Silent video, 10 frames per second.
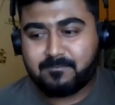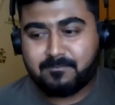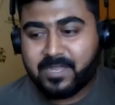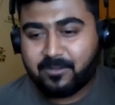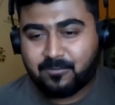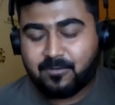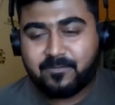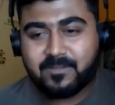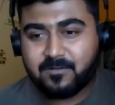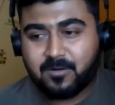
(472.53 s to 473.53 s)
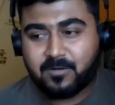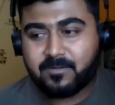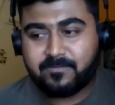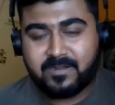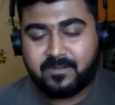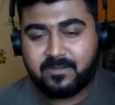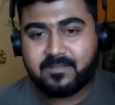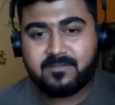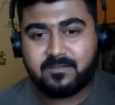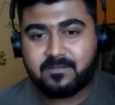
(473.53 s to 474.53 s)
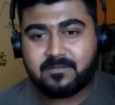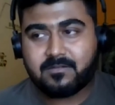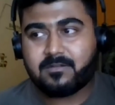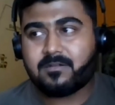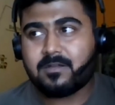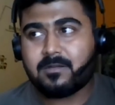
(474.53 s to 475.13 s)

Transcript: Microsoft has got a fantastic uh,